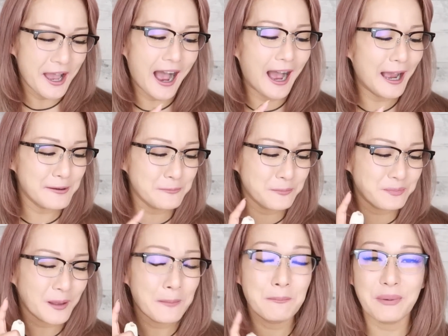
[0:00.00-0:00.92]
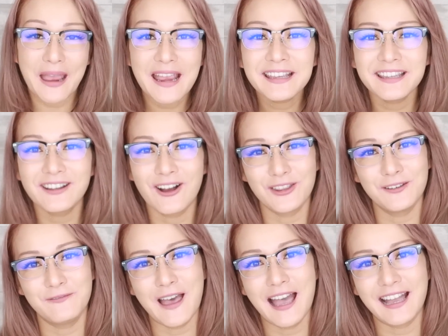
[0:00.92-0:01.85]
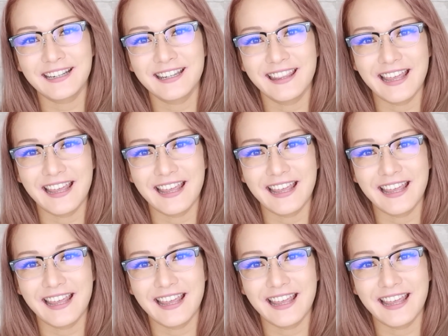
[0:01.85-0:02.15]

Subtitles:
I'm banking on the fact